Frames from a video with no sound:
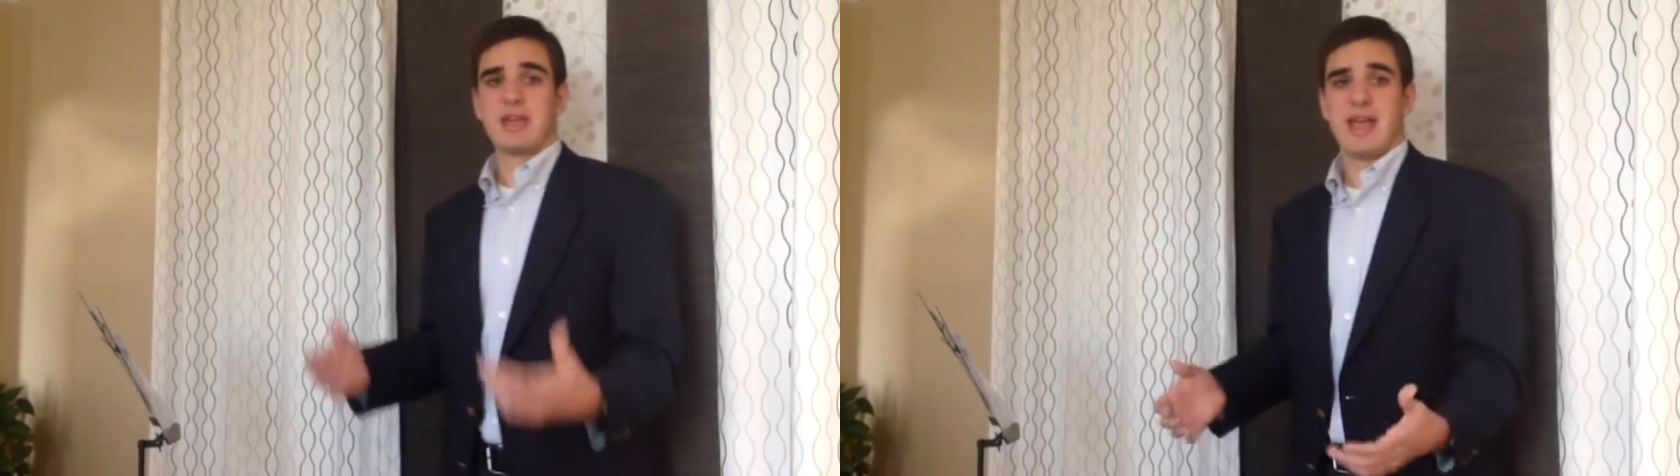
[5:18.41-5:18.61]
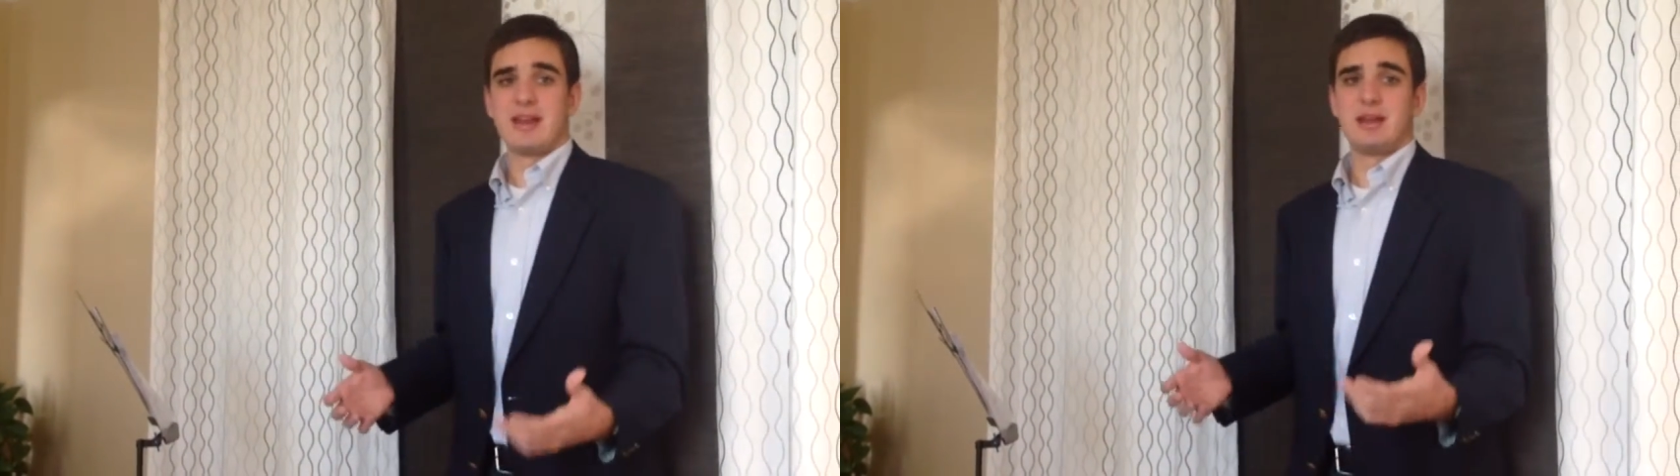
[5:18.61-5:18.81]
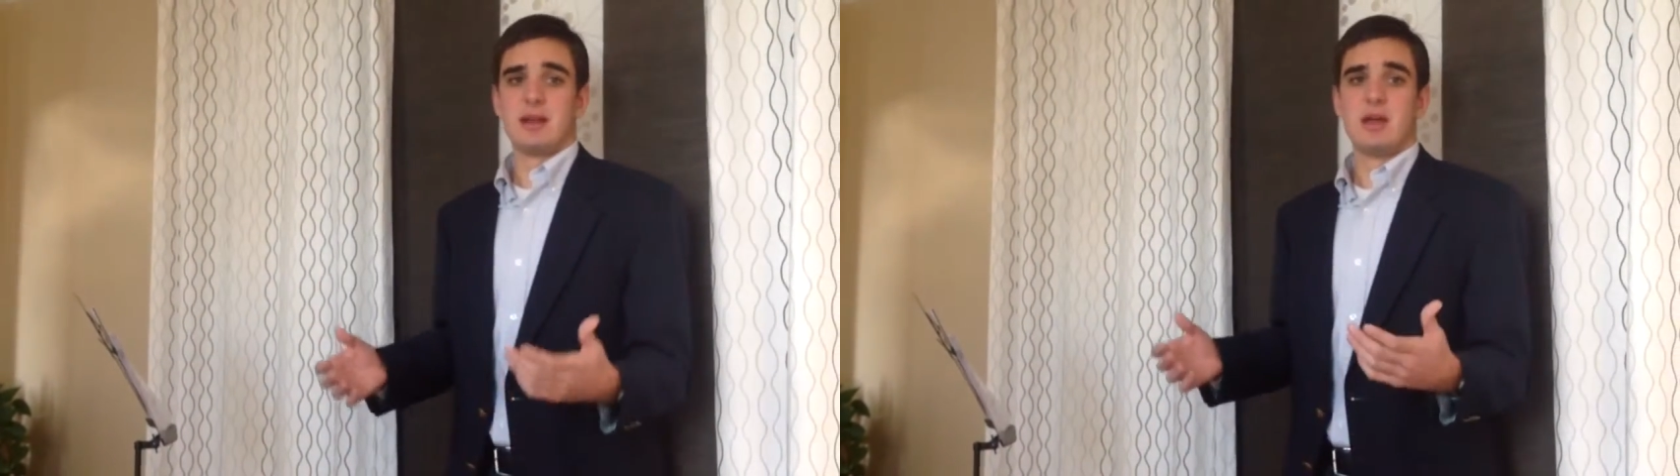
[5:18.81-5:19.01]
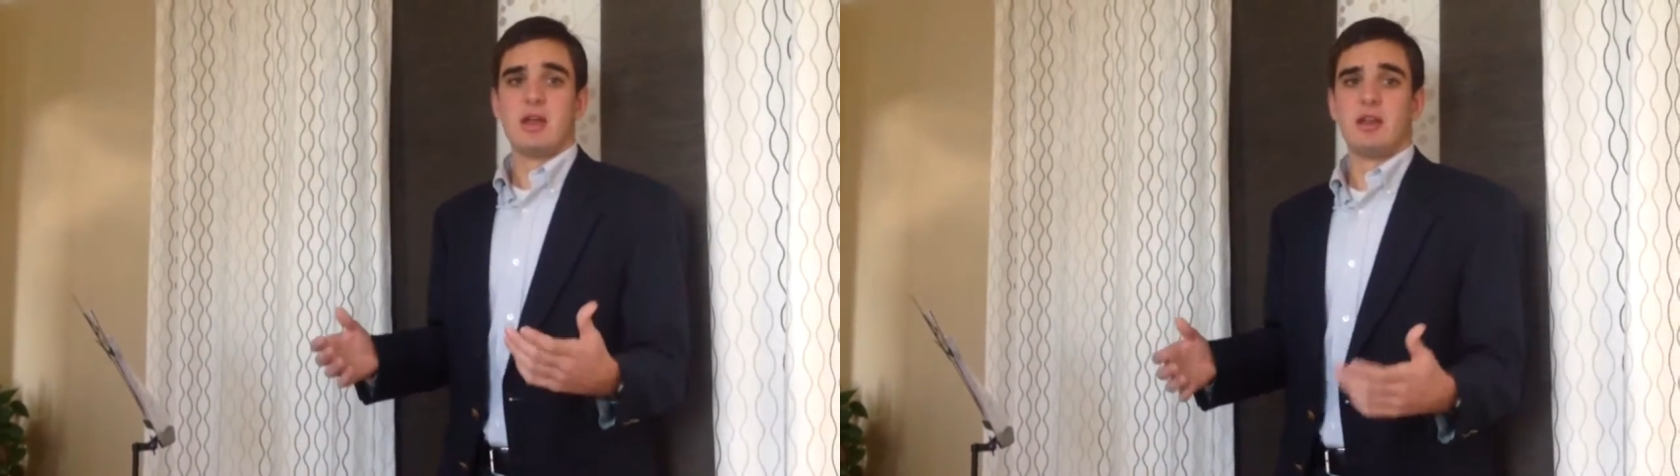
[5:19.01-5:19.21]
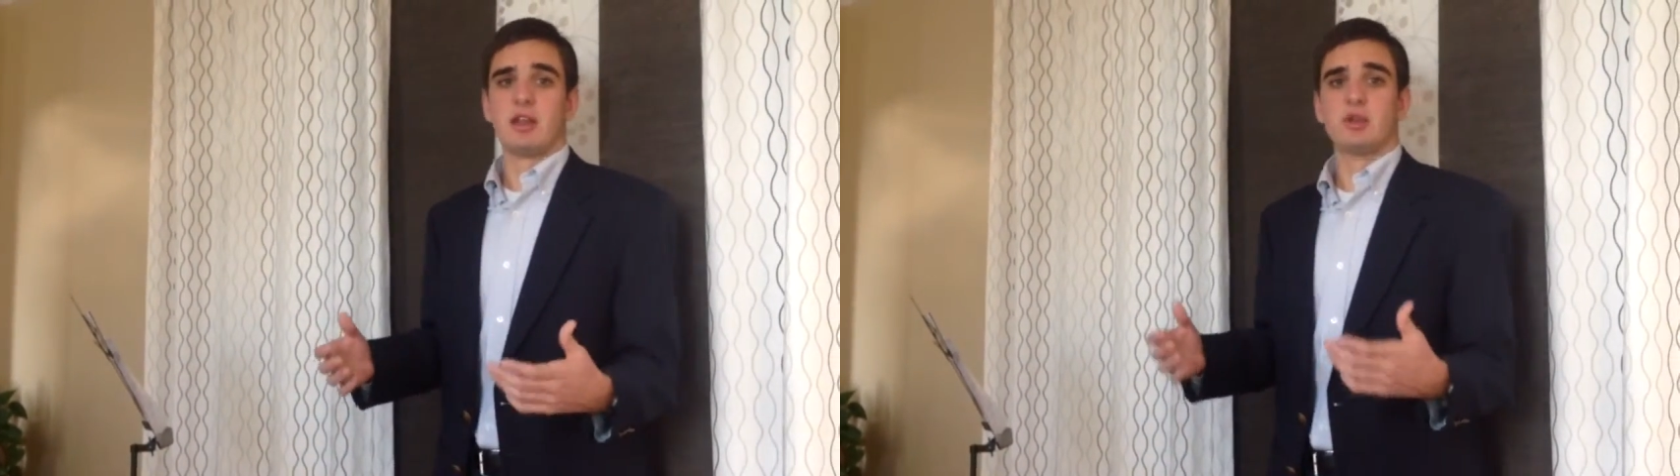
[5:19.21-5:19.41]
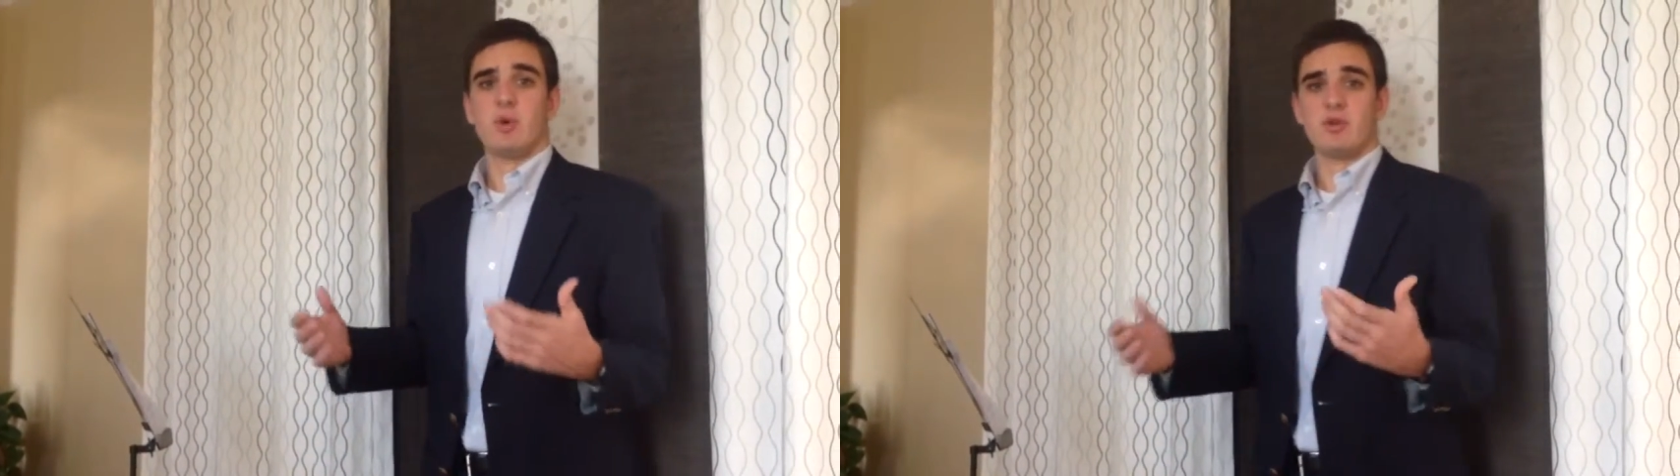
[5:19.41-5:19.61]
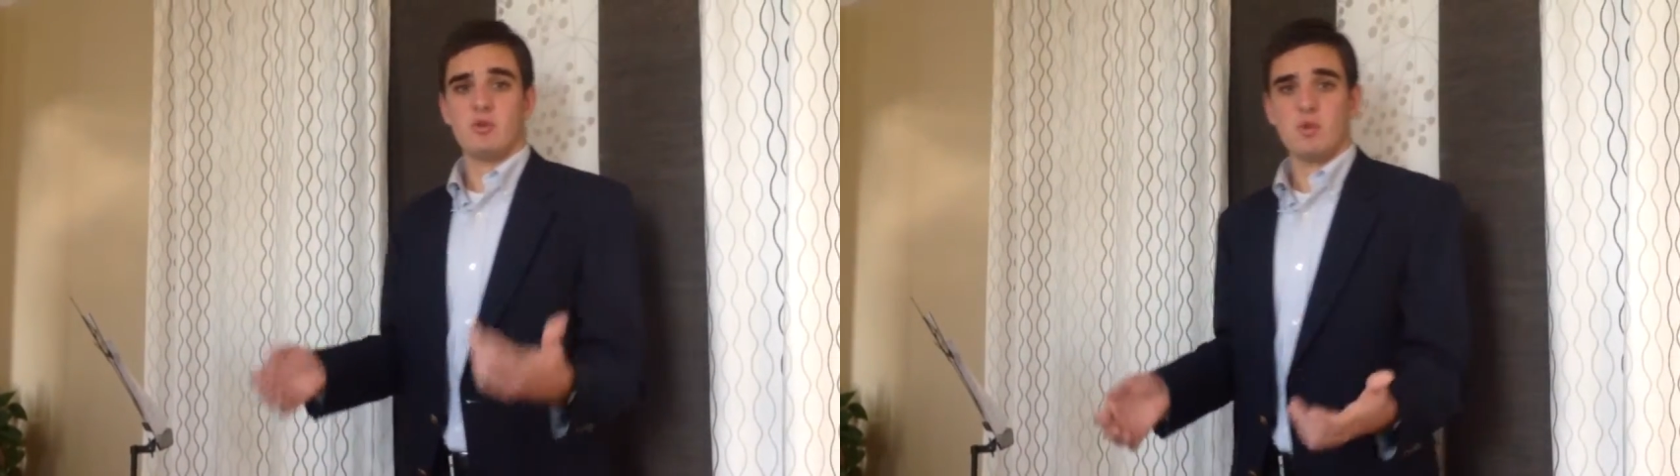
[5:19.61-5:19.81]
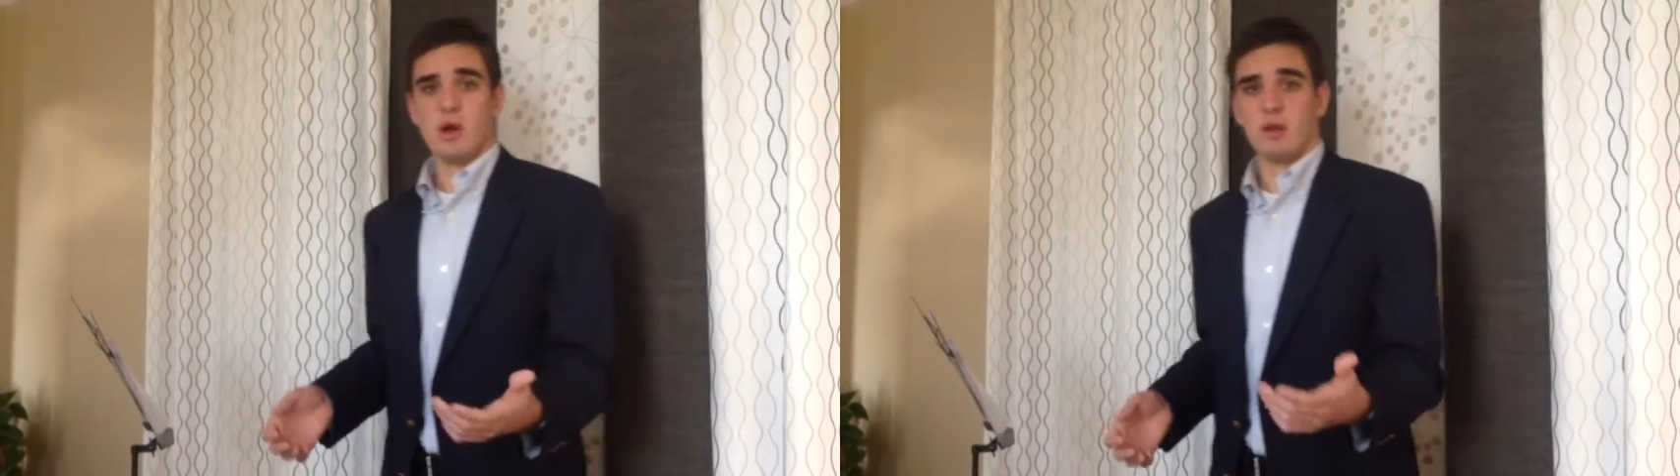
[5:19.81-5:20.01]
candidate not the one
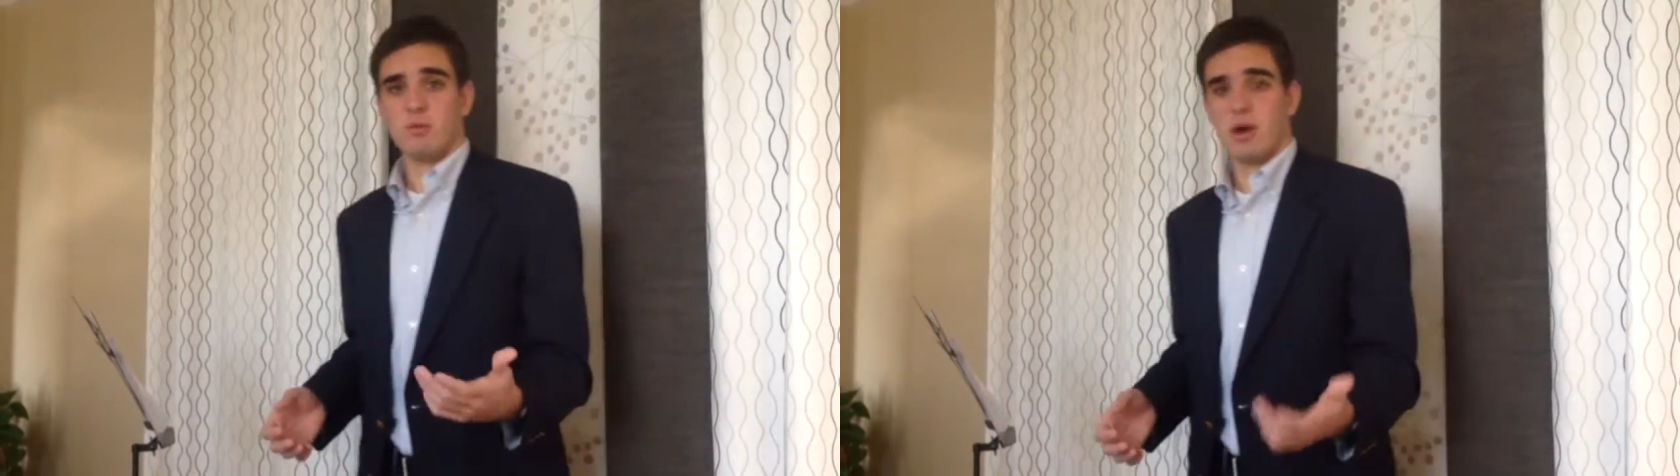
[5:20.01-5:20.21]
who won?